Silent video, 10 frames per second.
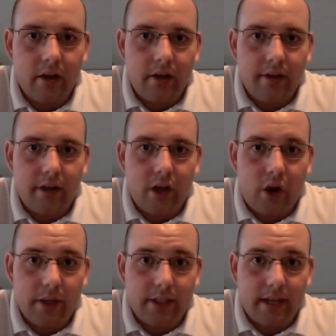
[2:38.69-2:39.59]
The
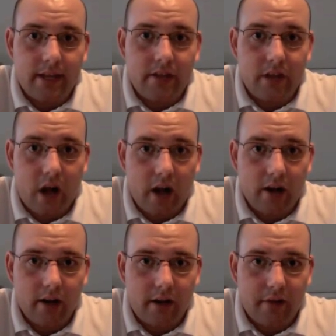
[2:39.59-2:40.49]
OS X dock
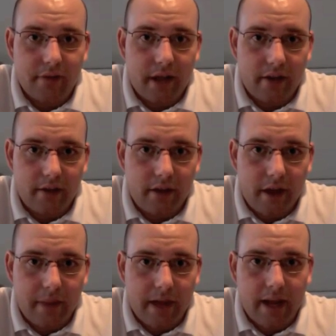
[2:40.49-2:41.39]
effect that the
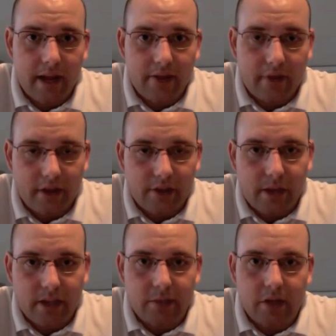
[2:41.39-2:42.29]
iPad has, I
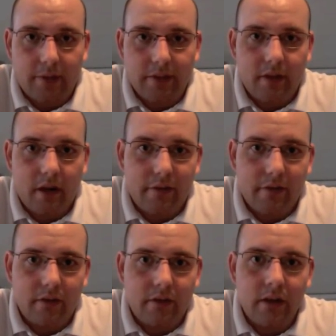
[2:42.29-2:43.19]
expect to be coming to the iPhone.